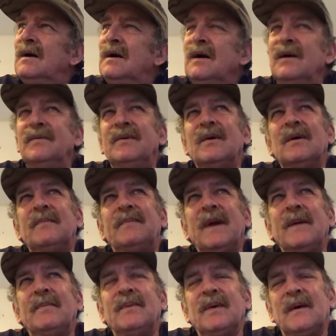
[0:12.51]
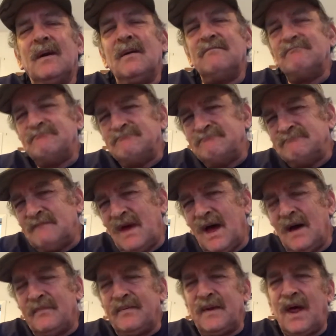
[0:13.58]
And there are people that are
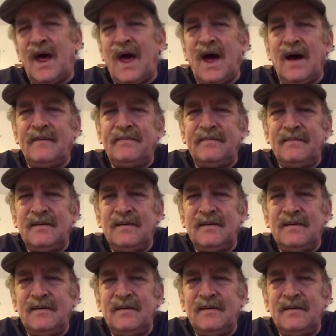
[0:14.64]
half and half.